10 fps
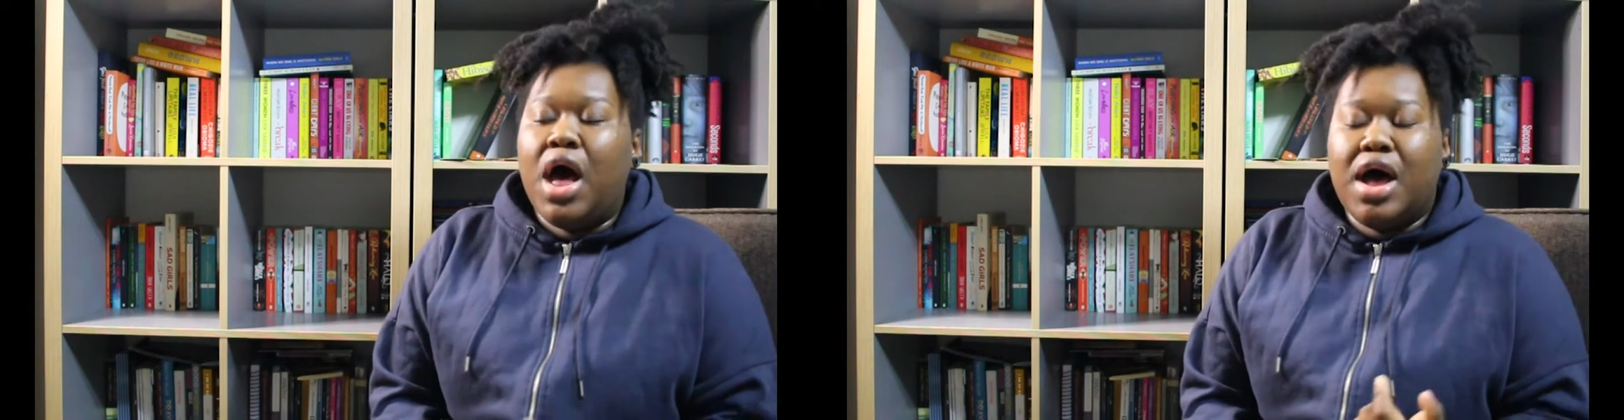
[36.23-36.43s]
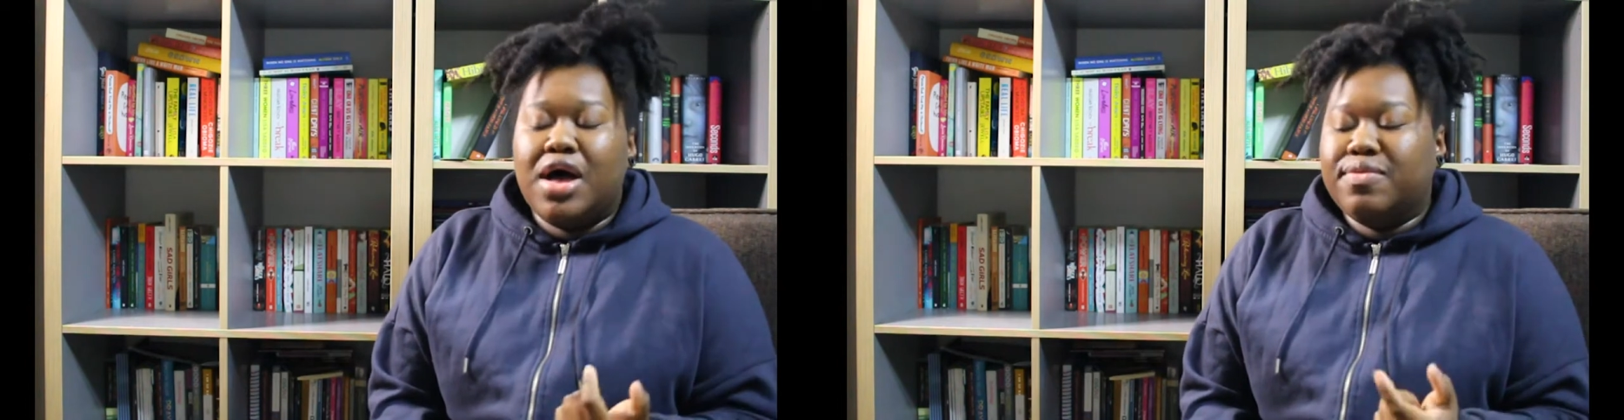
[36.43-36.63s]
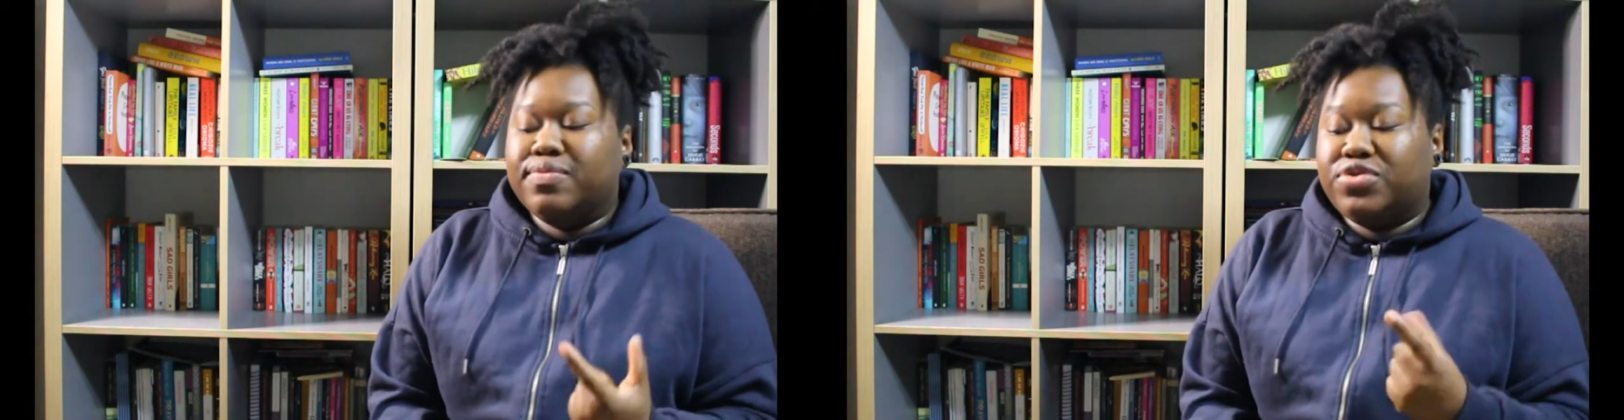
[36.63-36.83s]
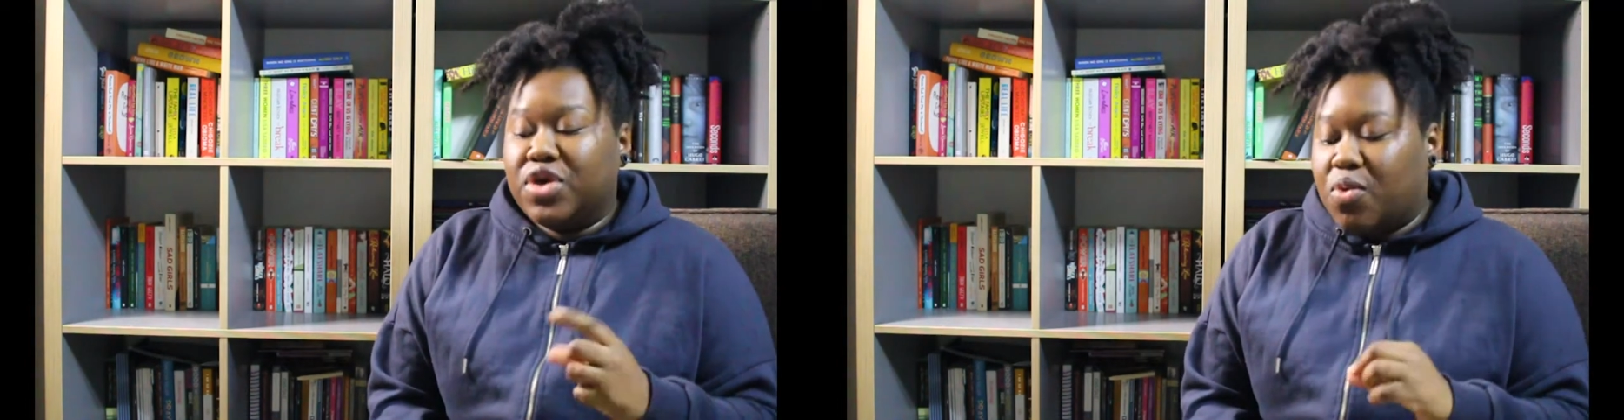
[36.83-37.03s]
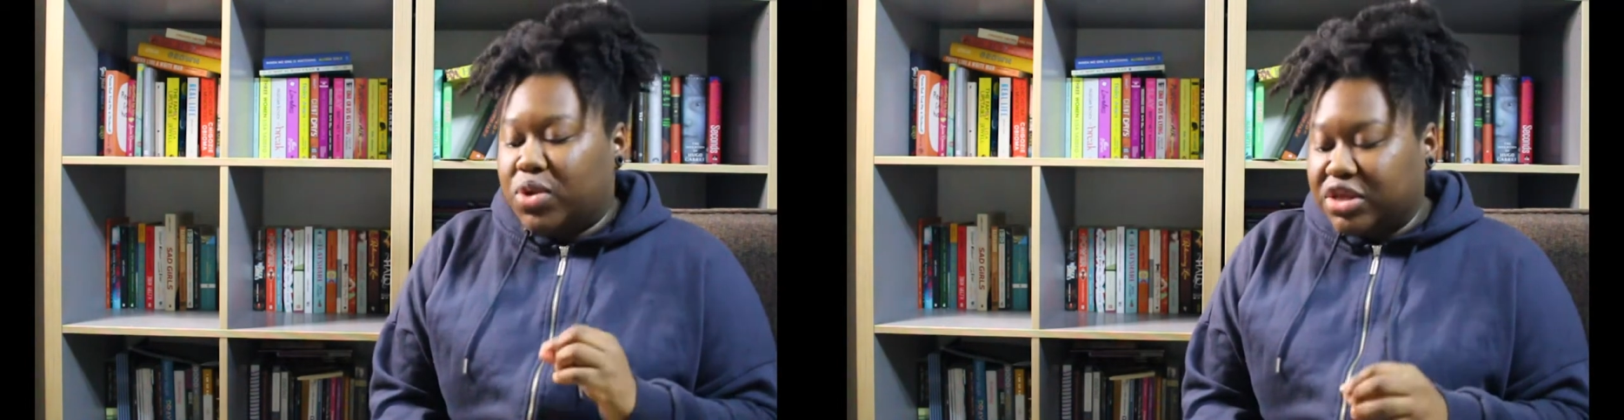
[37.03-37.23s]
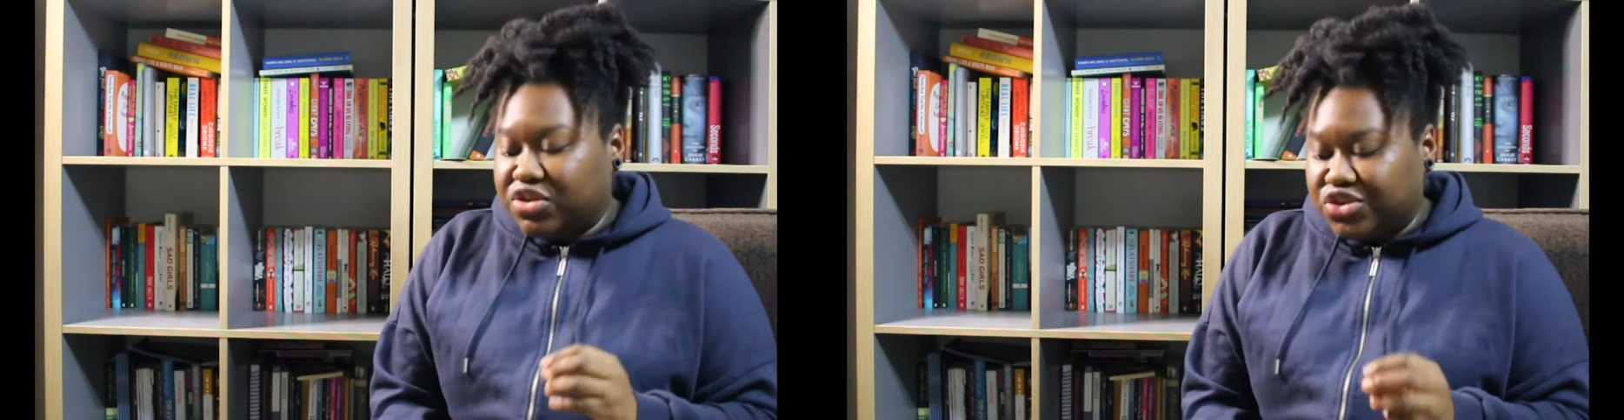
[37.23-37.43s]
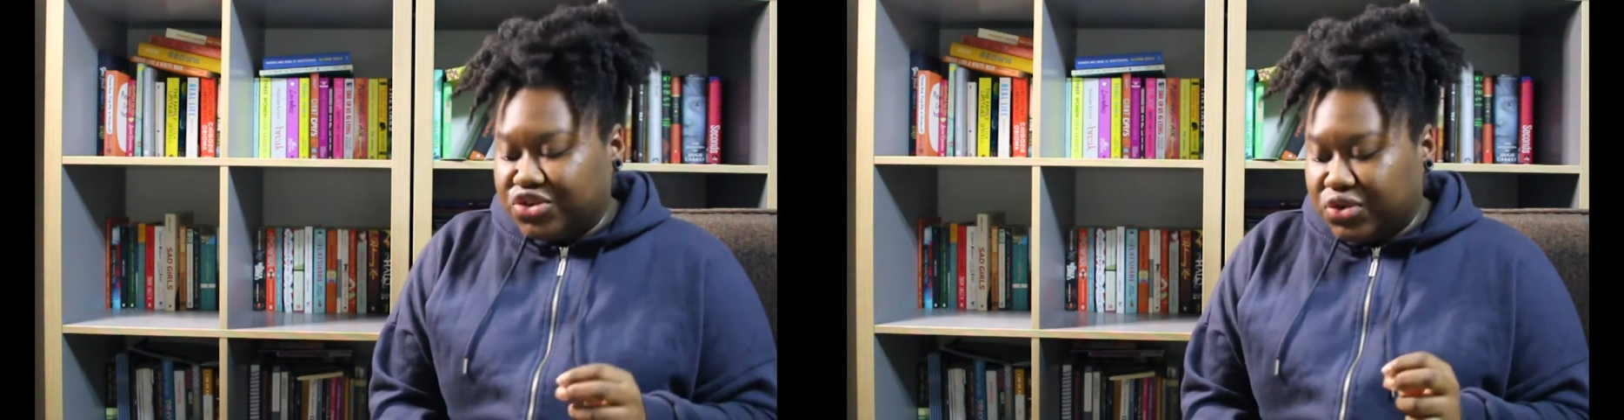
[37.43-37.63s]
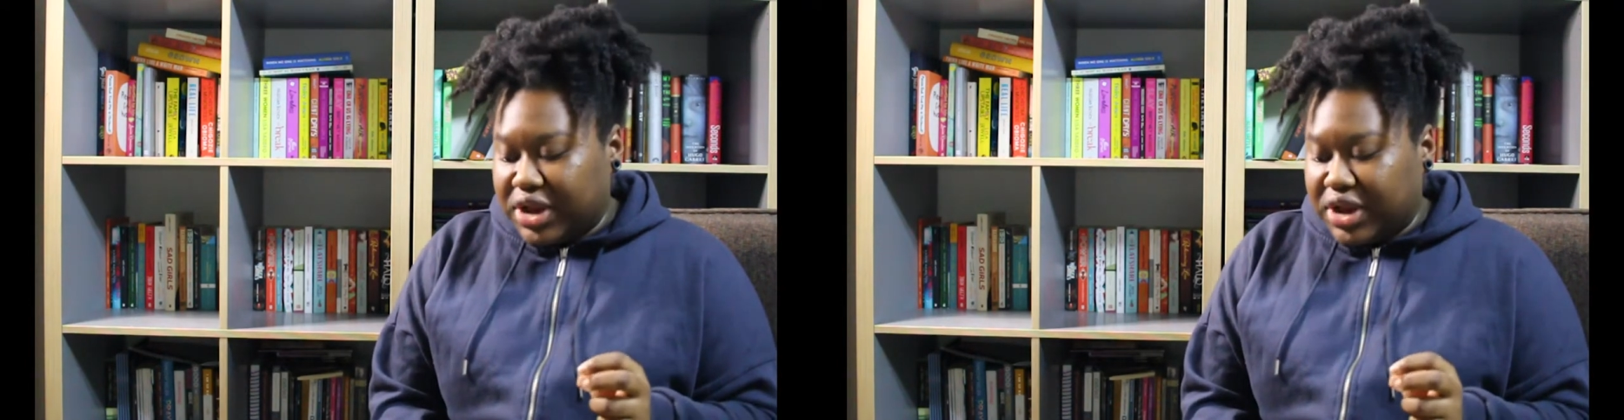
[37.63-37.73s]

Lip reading: So I wanted to do